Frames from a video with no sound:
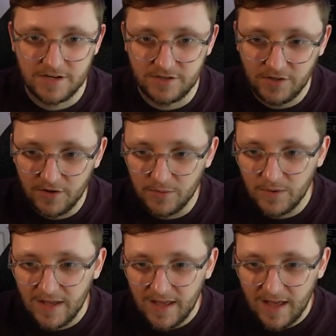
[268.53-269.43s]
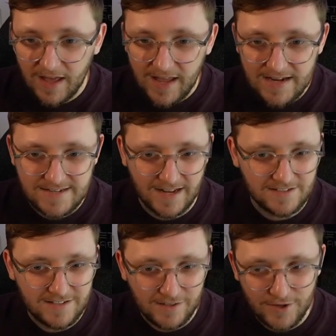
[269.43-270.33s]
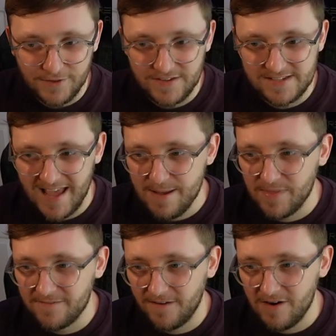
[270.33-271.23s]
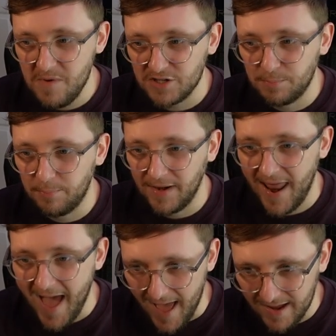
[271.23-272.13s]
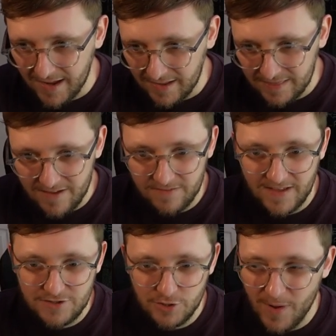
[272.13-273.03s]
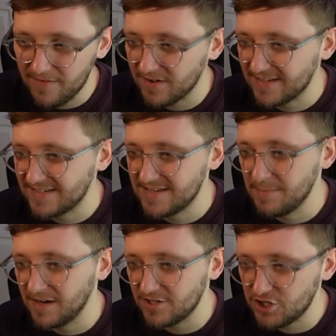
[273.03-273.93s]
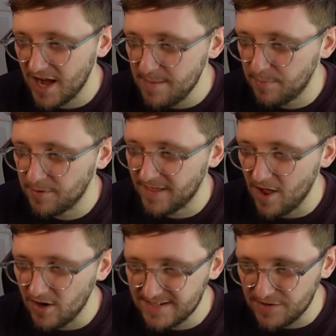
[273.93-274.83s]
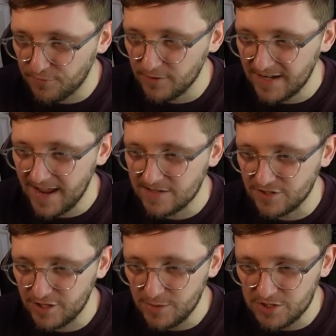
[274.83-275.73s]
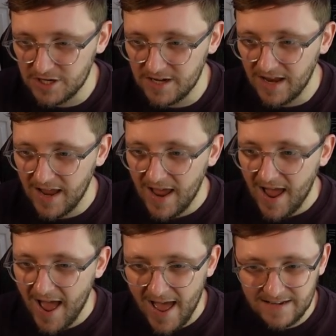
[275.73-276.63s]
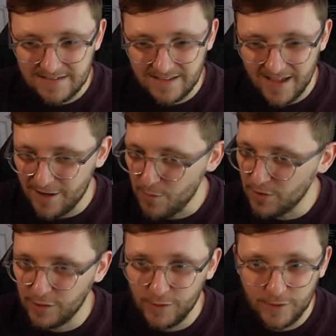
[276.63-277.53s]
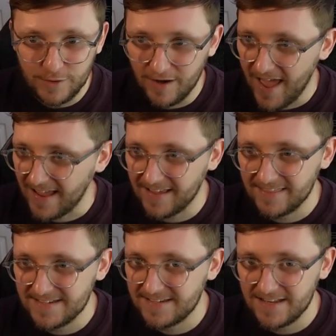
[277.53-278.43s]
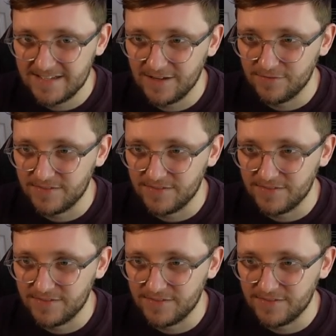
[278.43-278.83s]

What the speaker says: going to do, it doesn't look the same. They're very much black. They do have a similar shape, but they are different in execution, and they don't look like the setting